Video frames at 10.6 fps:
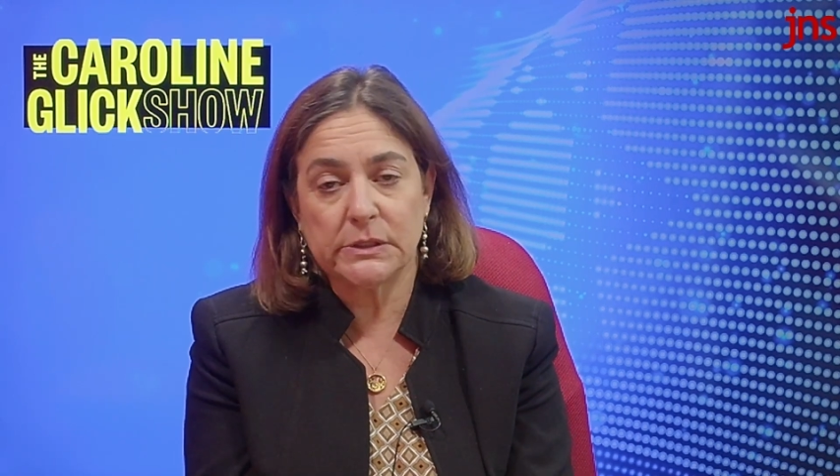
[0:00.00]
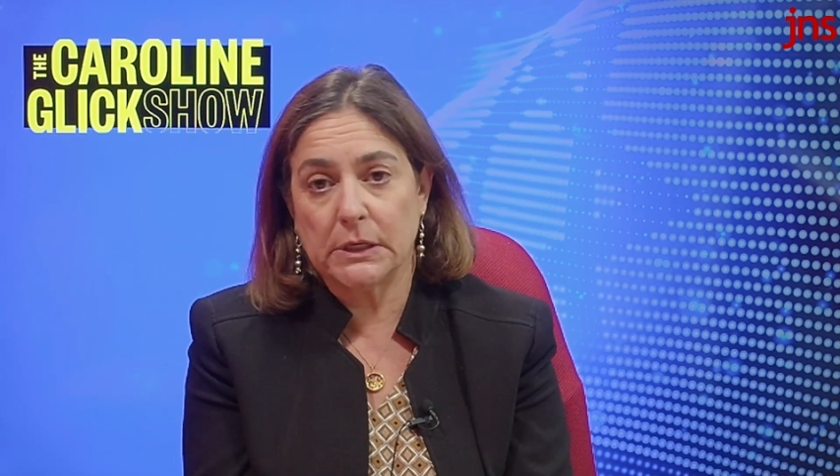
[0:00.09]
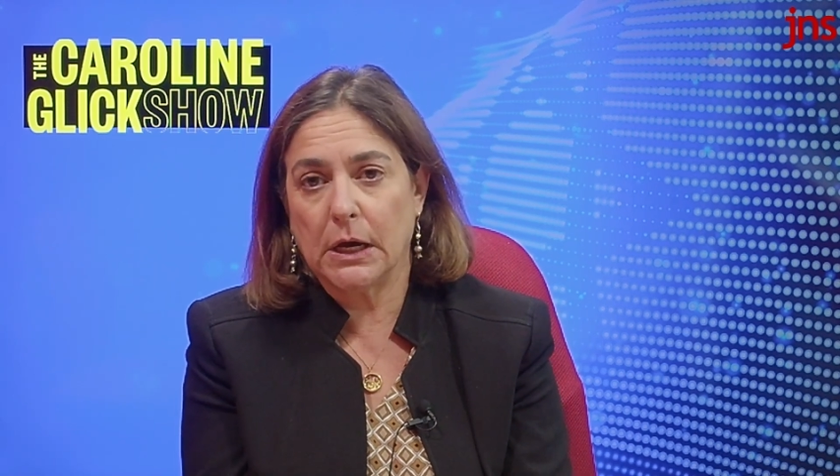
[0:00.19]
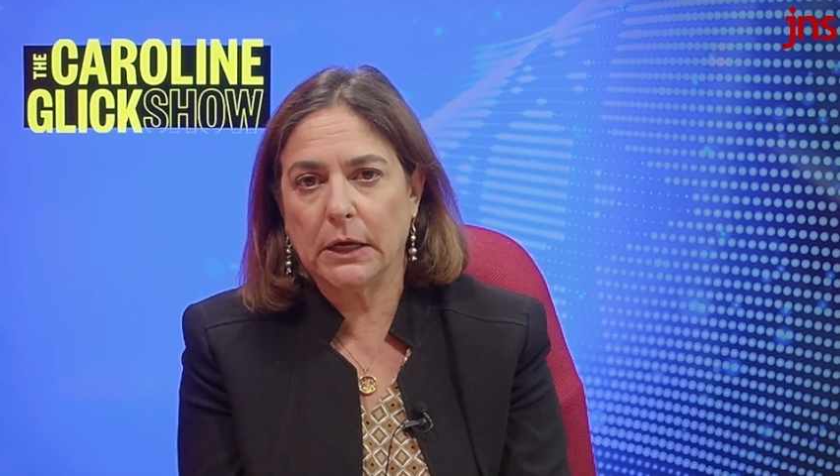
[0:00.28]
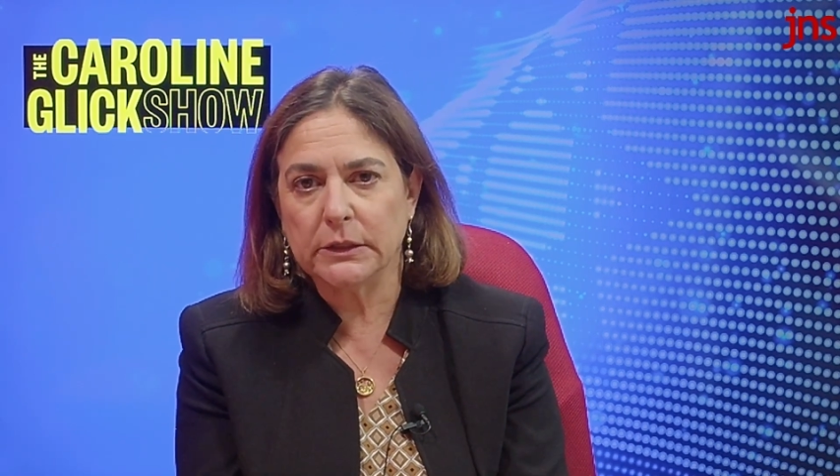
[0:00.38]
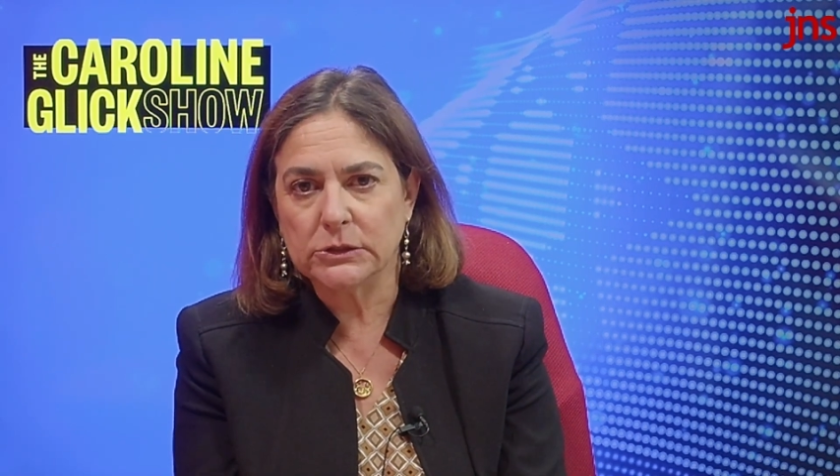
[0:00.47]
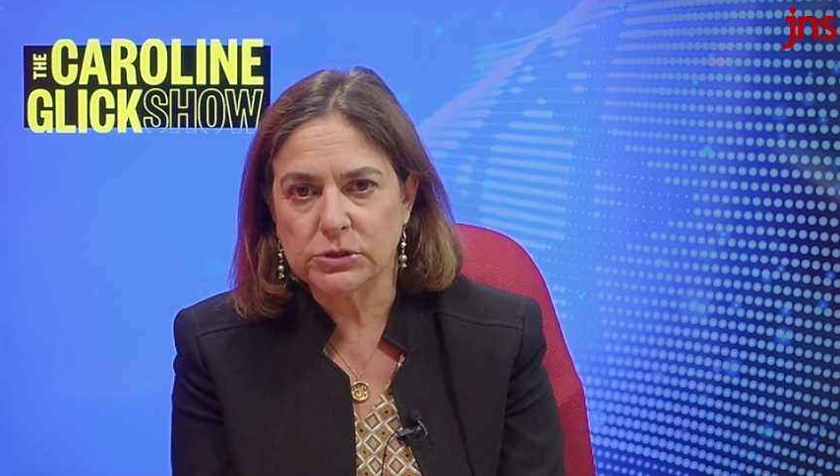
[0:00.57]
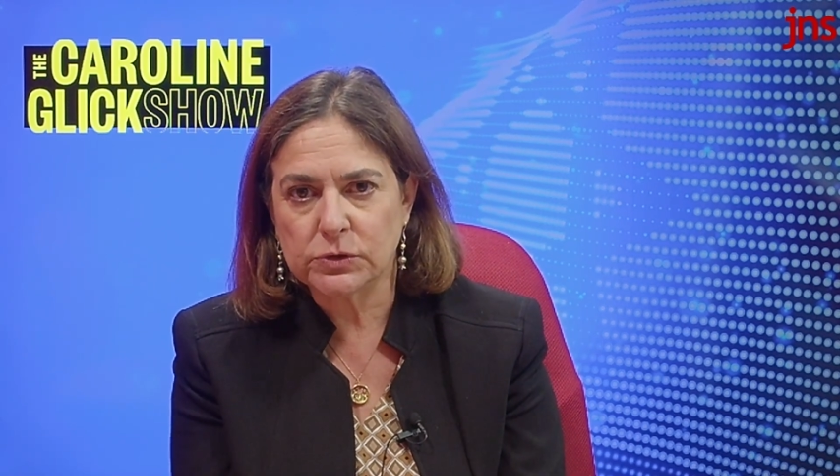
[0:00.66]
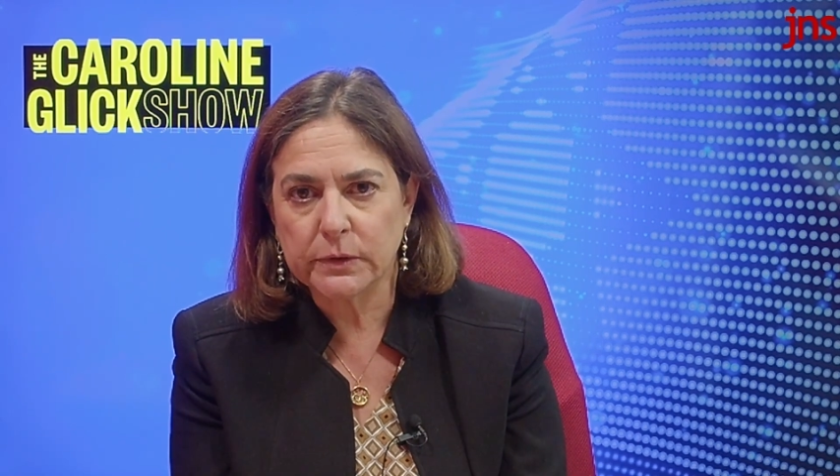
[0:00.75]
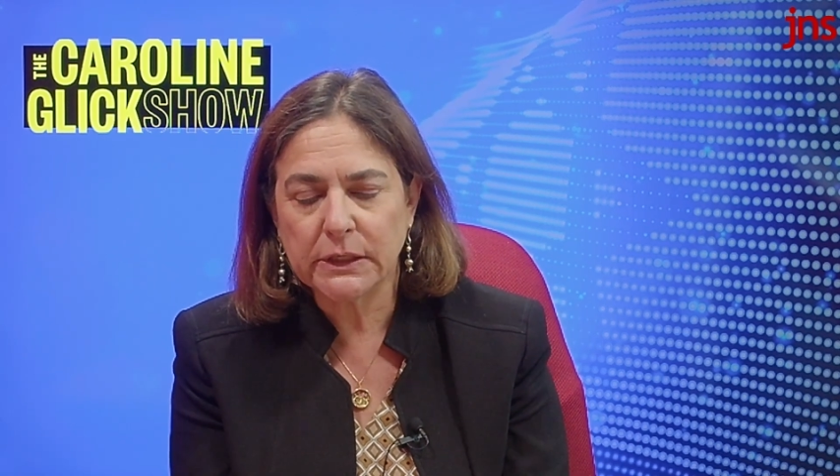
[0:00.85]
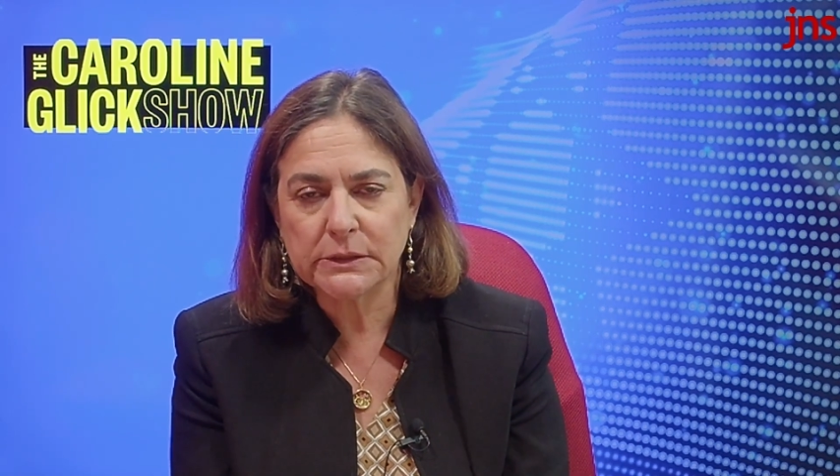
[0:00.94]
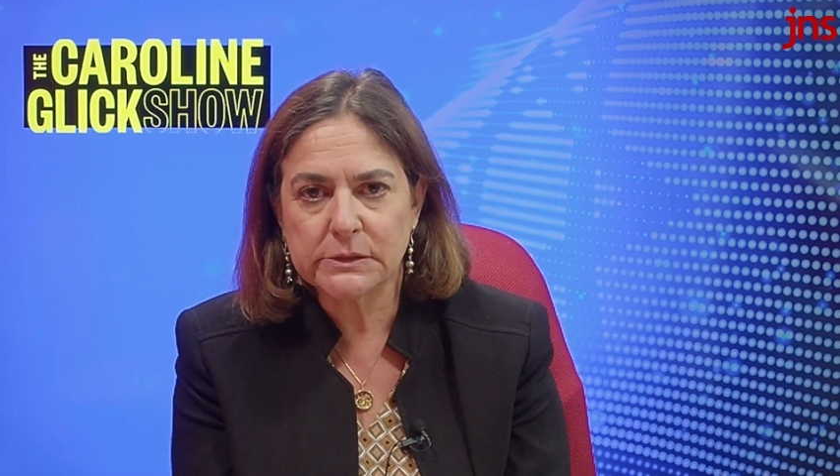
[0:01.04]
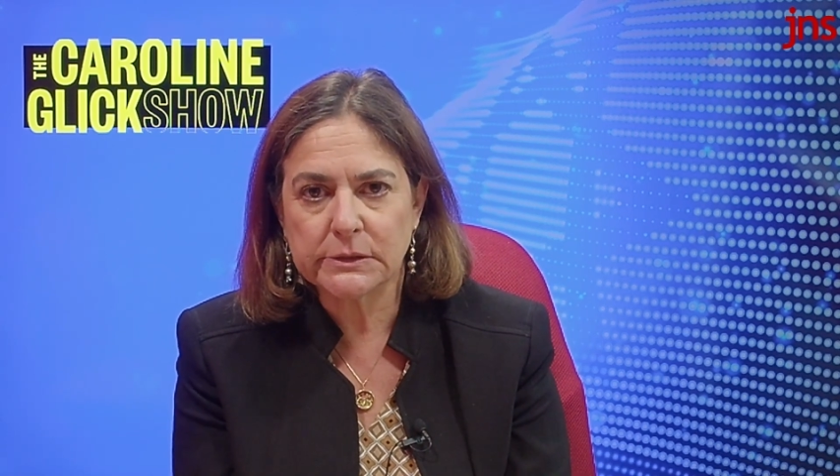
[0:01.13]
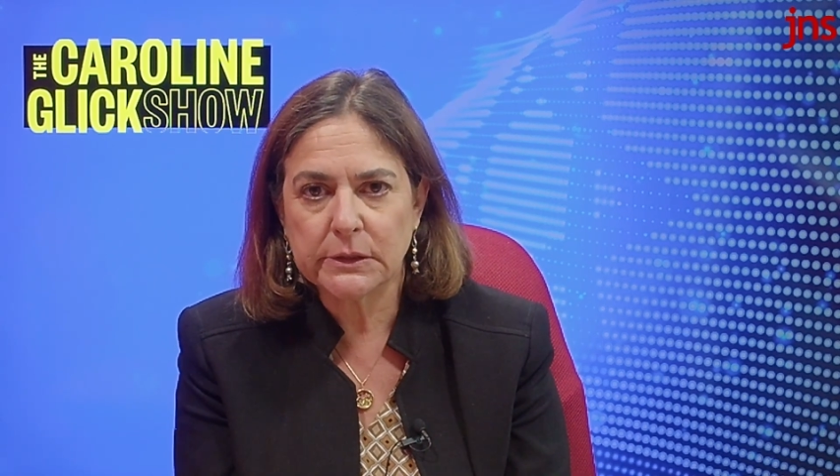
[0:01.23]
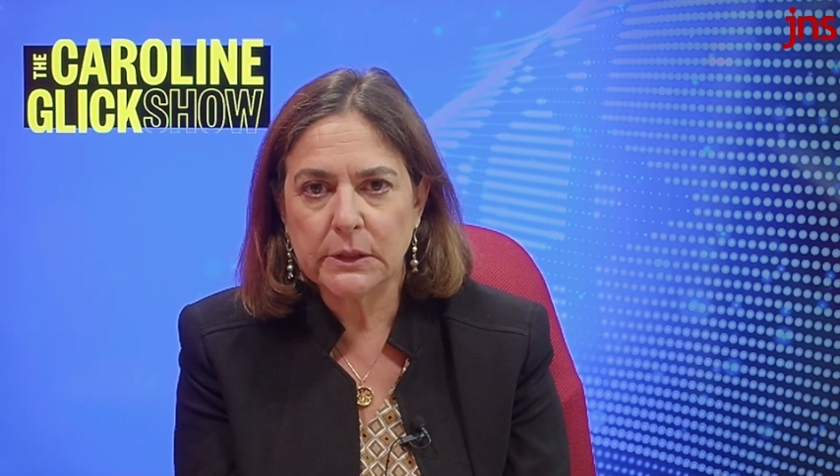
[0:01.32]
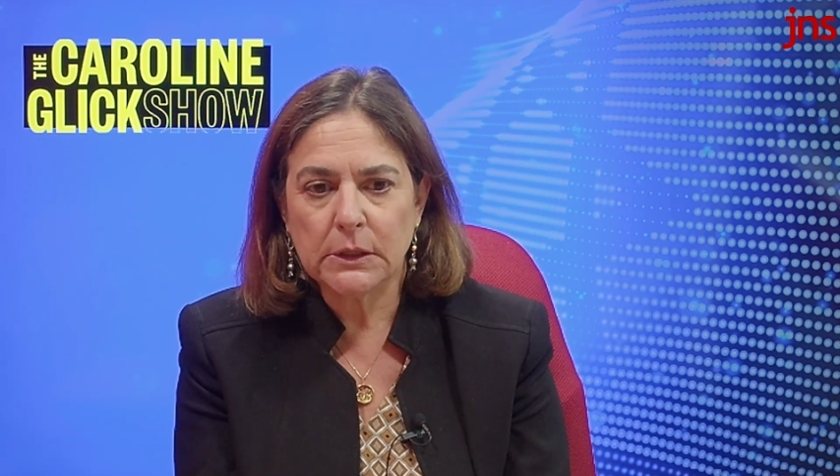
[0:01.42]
and on the streets,